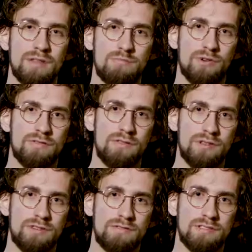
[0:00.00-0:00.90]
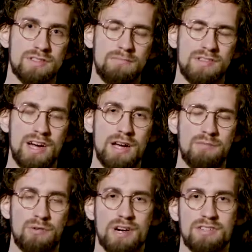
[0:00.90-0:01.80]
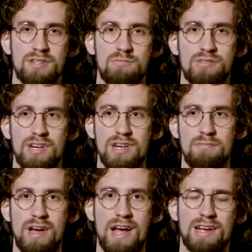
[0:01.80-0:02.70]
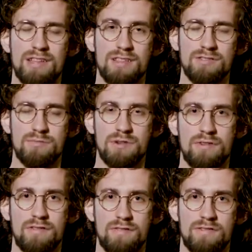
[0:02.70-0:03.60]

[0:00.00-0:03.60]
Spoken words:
in the portfolio for some time, but we're actually bringing it back, and this will be one of the